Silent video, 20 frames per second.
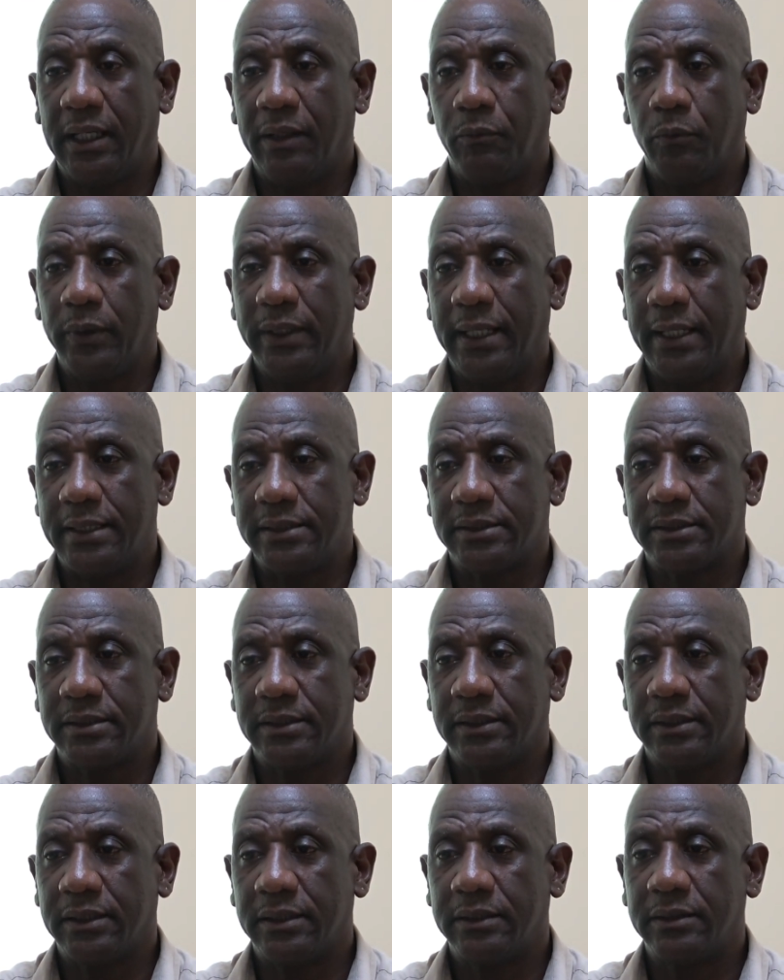we ask
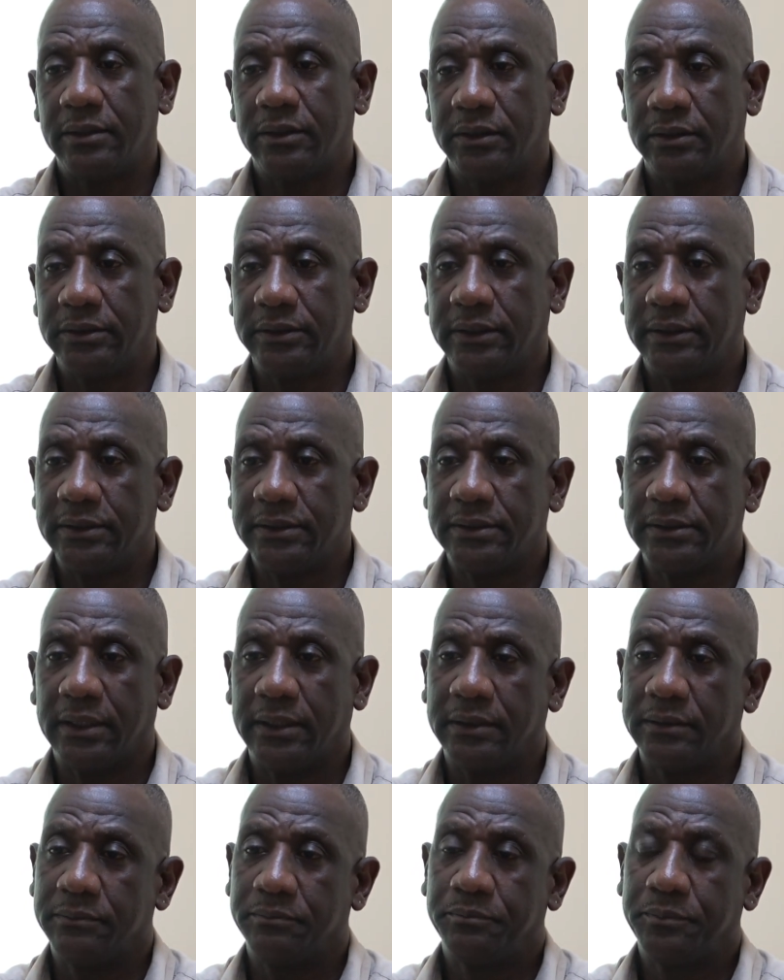hunters
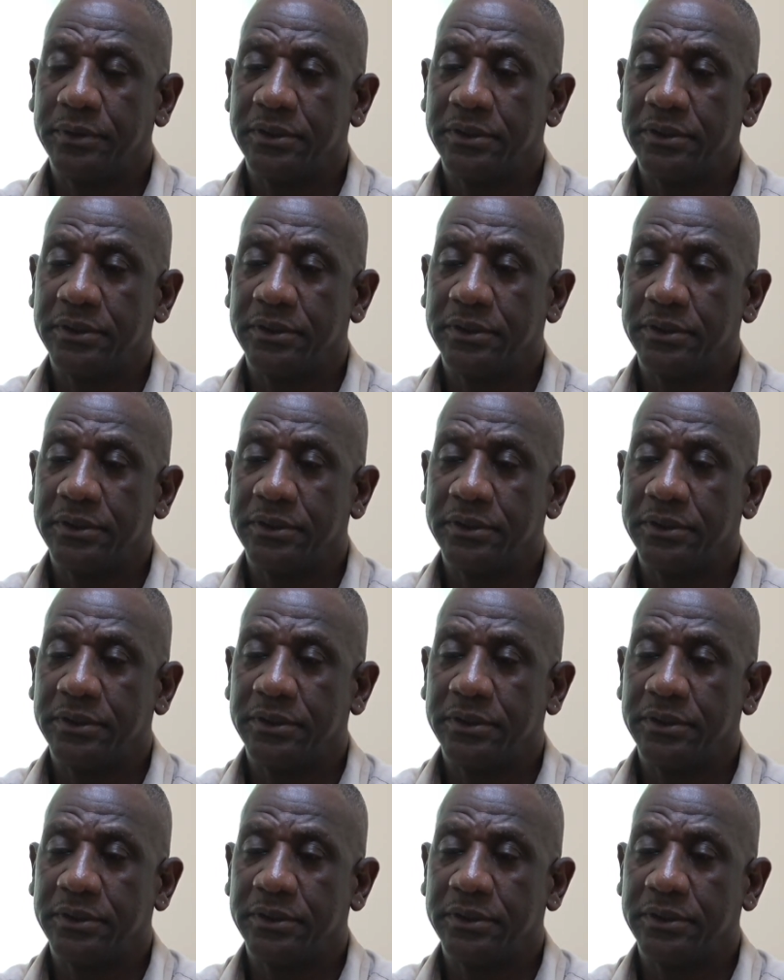and